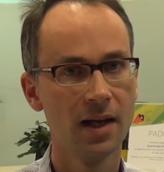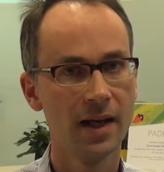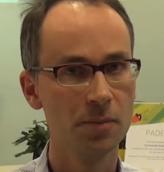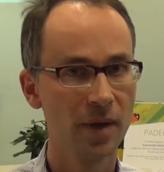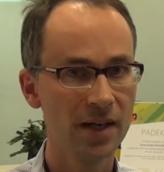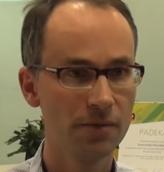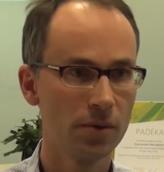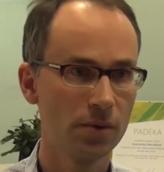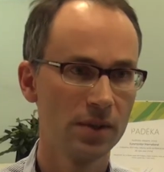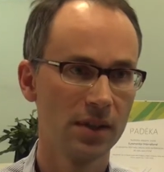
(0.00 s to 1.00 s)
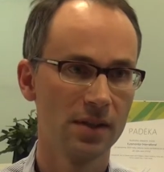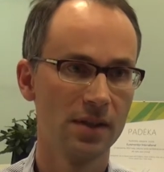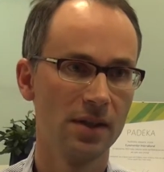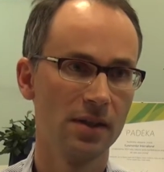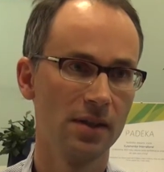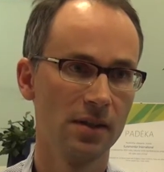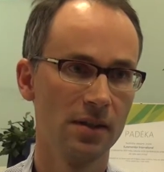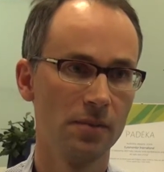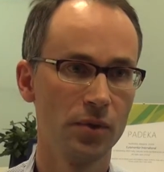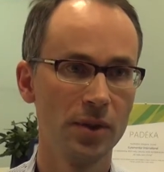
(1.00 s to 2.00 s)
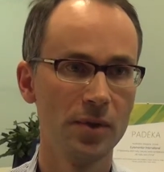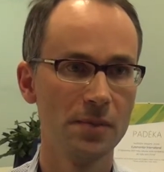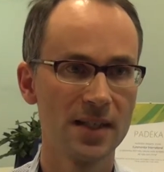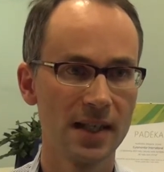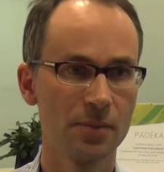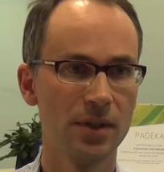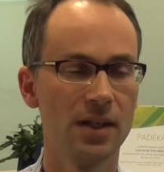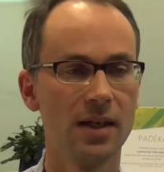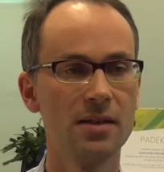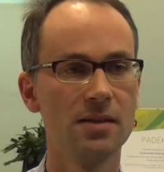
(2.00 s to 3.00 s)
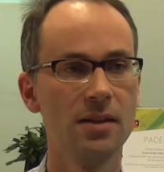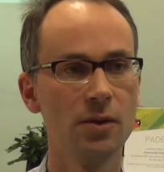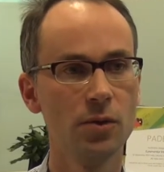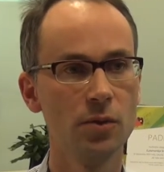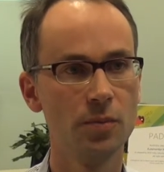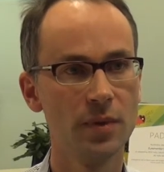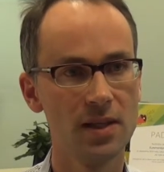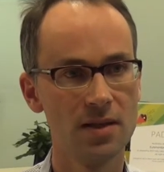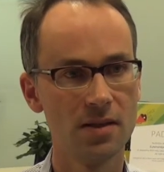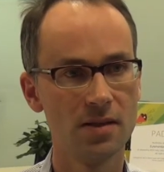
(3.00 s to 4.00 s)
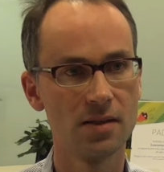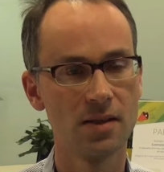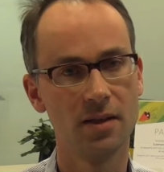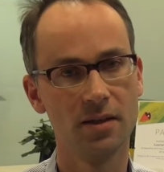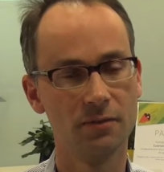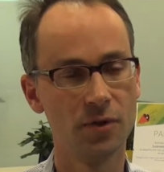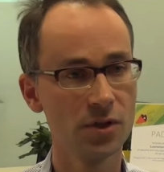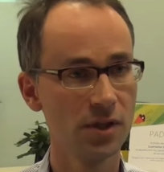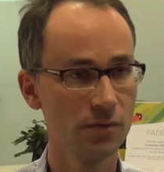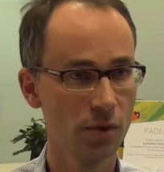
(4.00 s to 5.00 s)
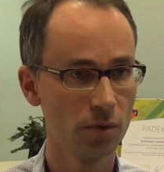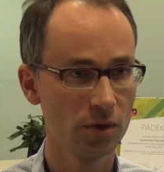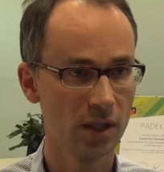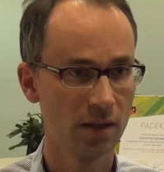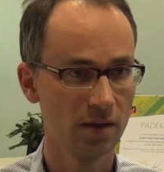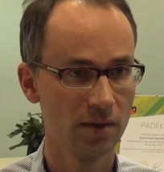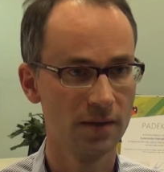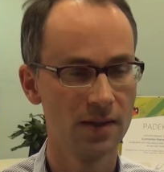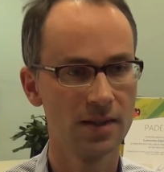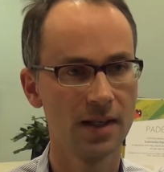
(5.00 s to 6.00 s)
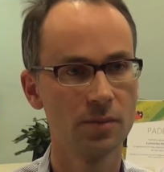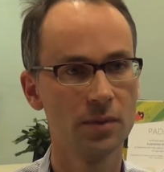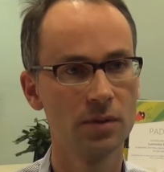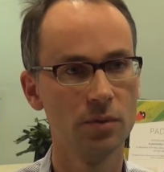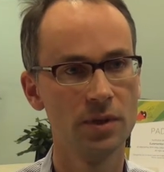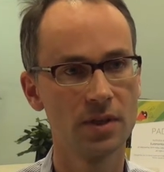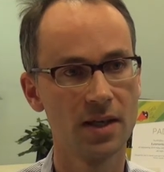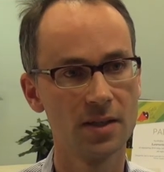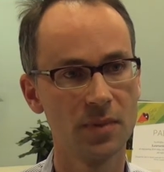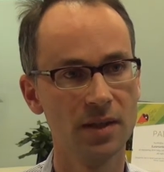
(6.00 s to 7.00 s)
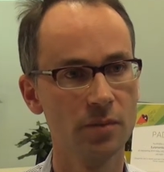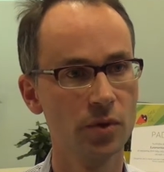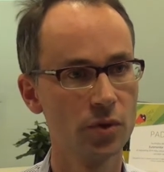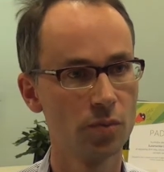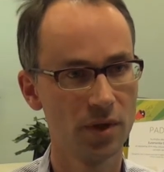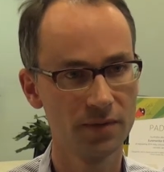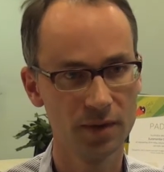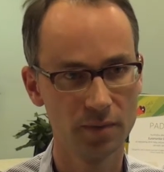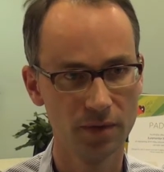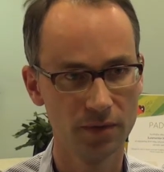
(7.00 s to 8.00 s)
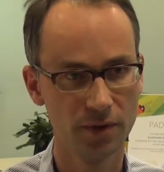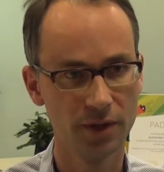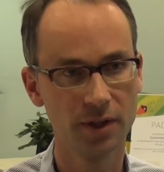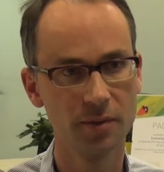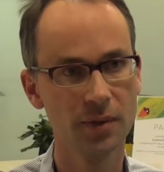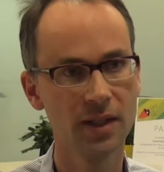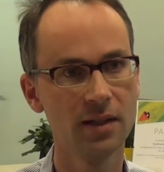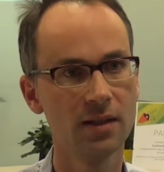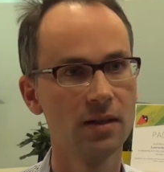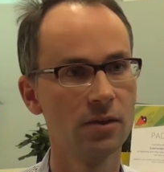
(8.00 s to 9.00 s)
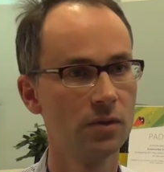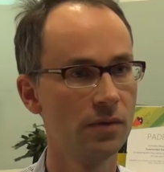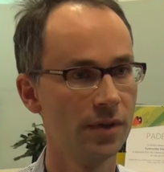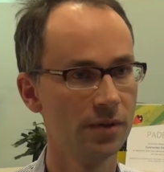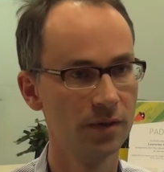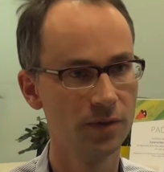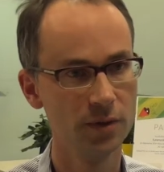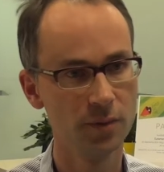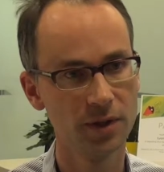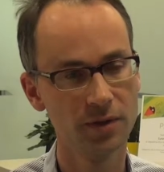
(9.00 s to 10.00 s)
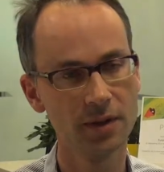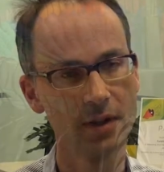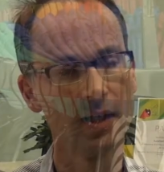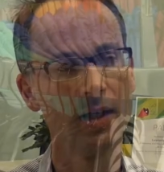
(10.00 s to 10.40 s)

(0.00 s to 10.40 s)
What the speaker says: And by focusing on the premium segment, IC Group is firstly focusing on the segment which has been the most profitable for the company over the review period.